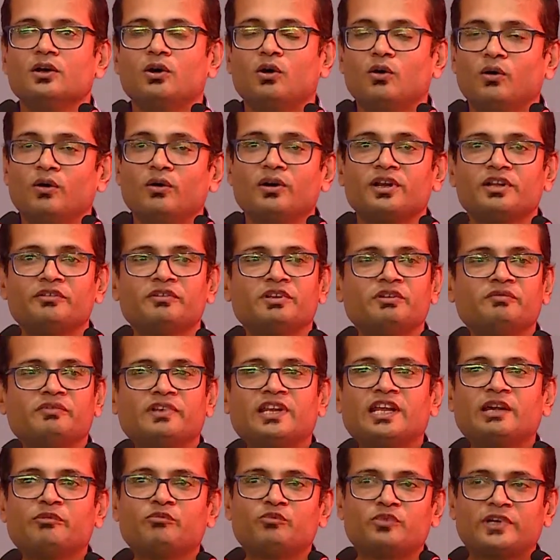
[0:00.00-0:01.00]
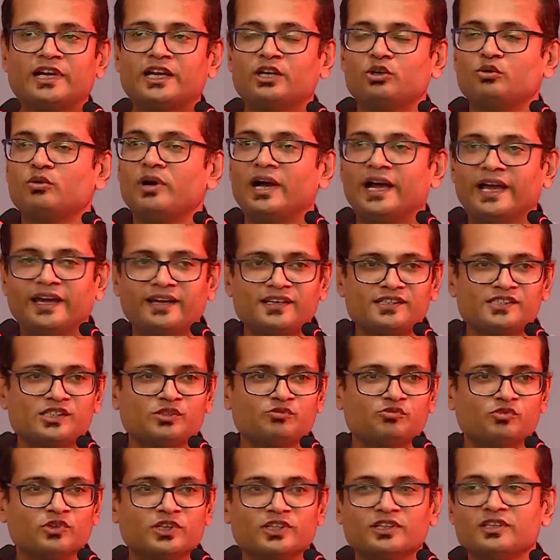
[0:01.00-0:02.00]
or even when I'm trying to hire
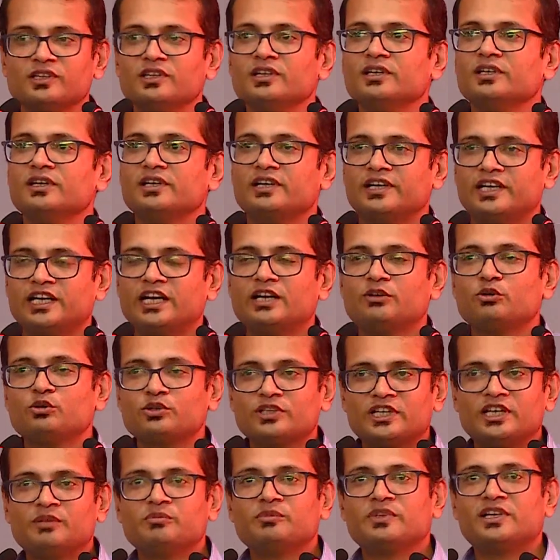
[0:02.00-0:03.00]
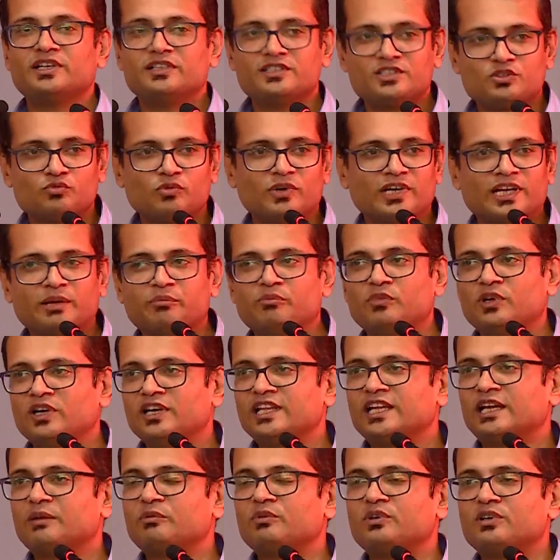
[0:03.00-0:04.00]
someone and I have to tell him that this is what I'm
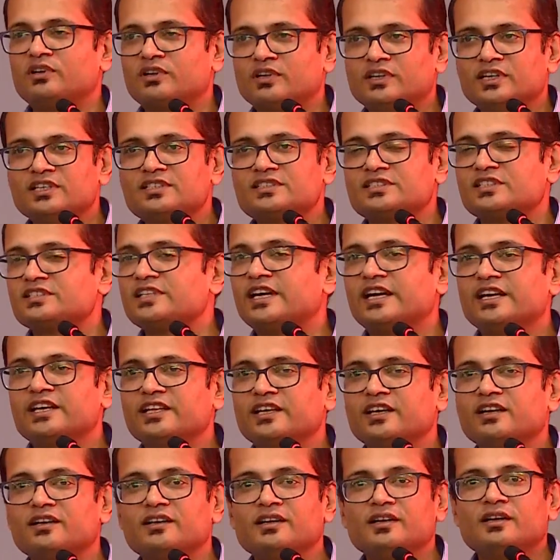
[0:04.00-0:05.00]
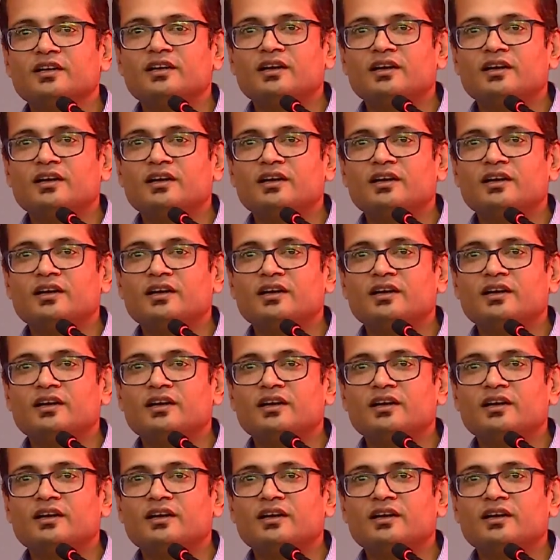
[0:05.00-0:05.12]
building, I'm an early stage idea,